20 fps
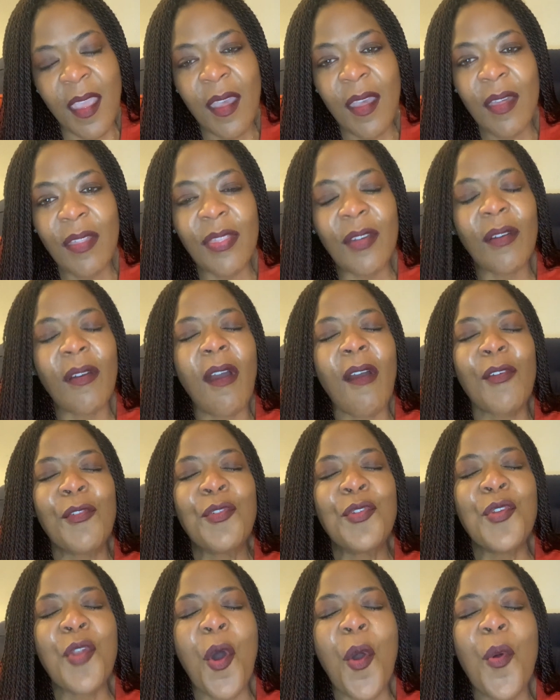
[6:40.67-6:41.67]
there are
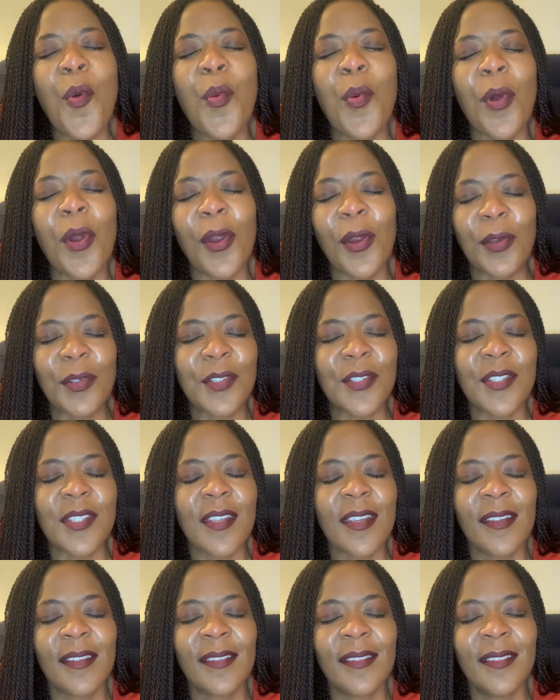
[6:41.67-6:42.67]
no words
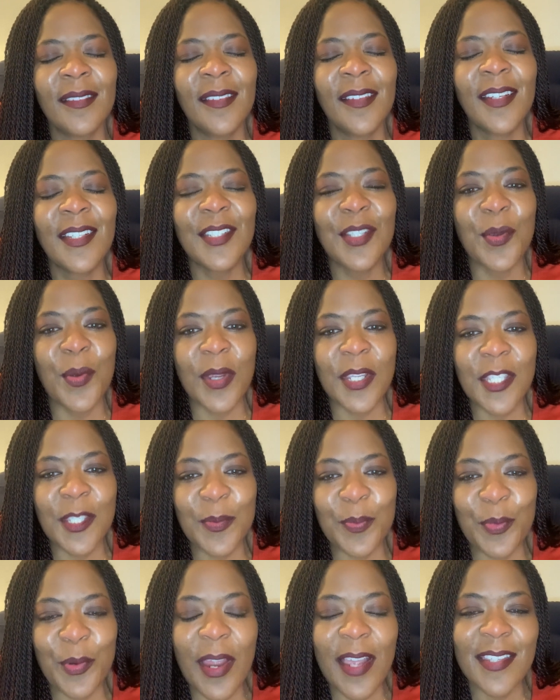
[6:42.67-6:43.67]
to
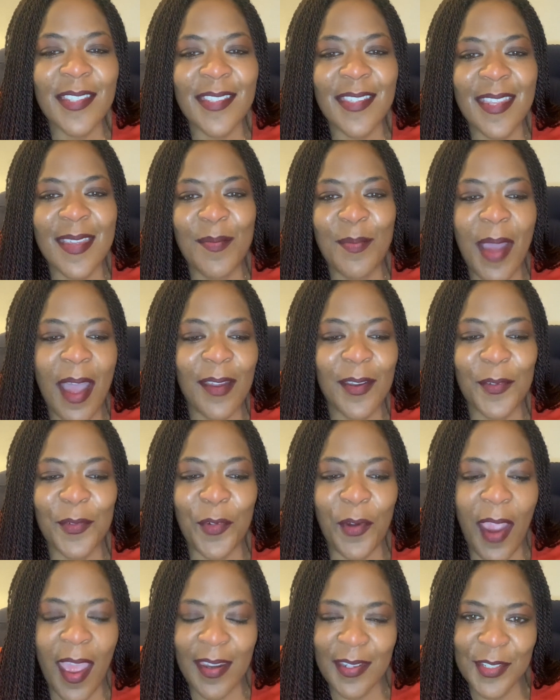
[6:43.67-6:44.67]
express the amount of
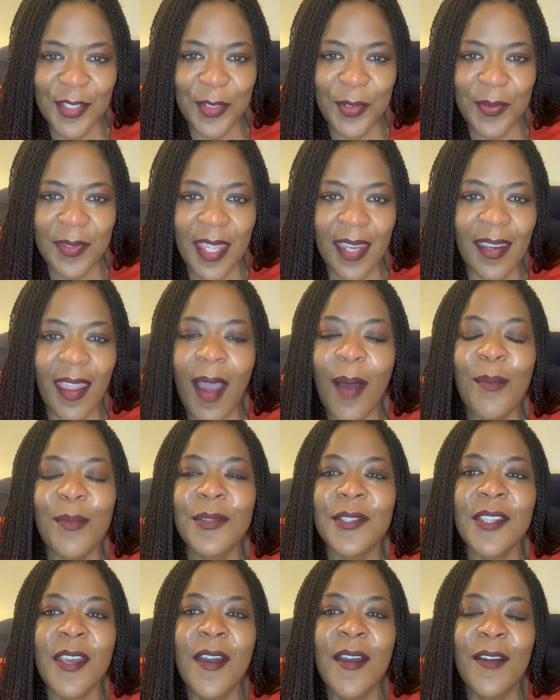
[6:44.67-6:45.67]
gratitude that
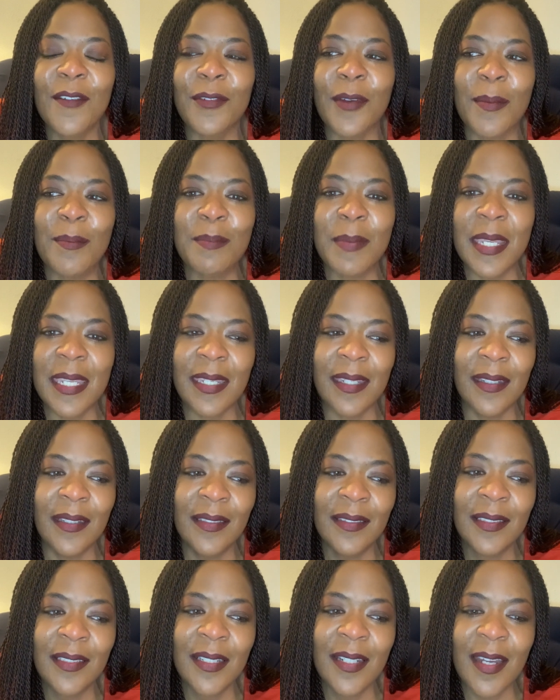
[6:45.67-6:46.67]
comes from me,
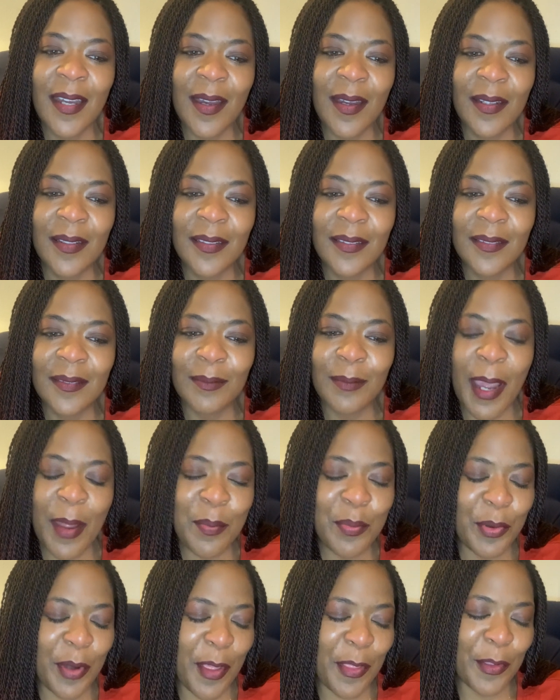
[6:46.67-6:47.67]
my
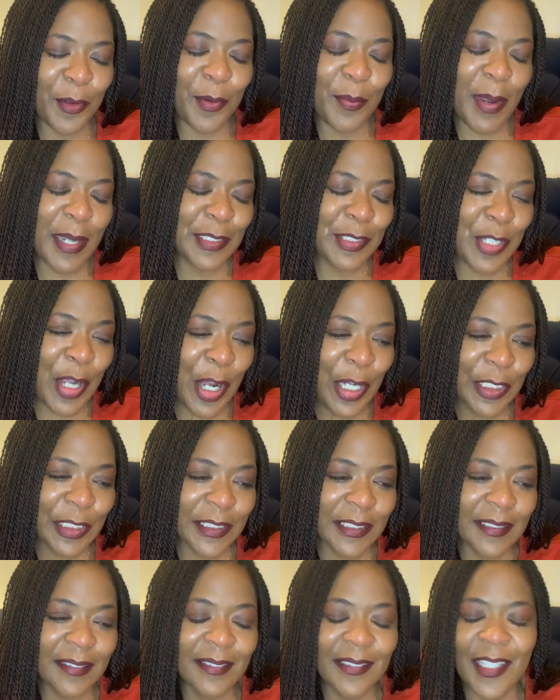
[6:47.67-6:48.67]
brother, my
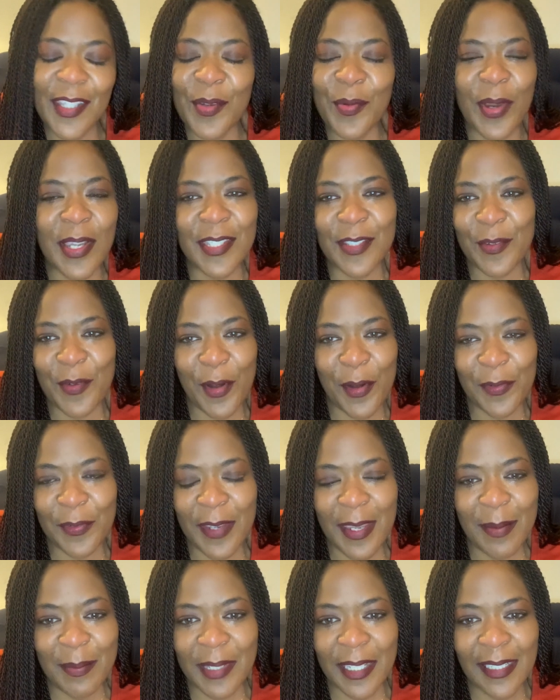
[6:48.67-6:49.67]
daughter, and the rest of our
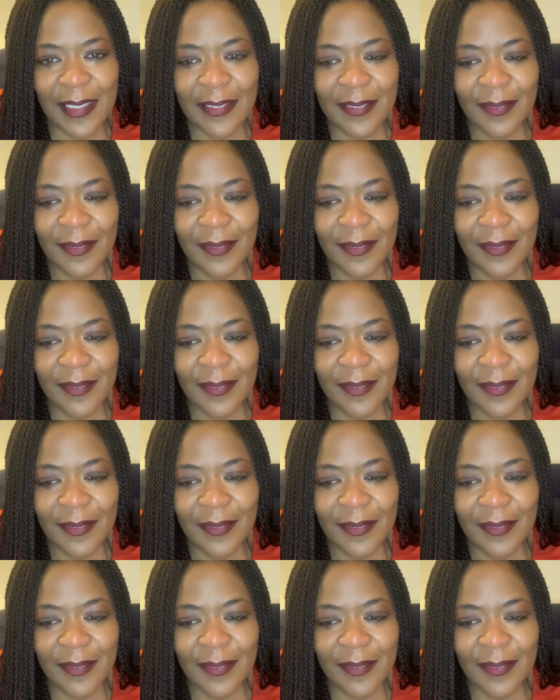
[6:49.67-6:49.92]
family.